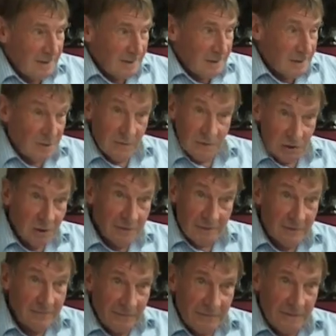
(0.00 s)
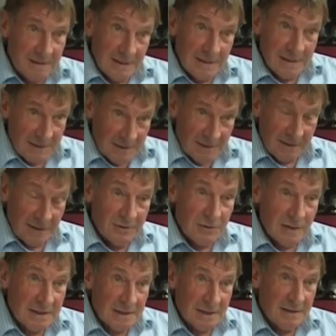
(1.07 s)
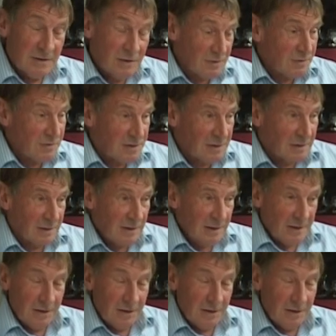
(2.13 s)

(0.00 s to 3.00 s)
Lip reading: So I shot over to this address in Tunstall,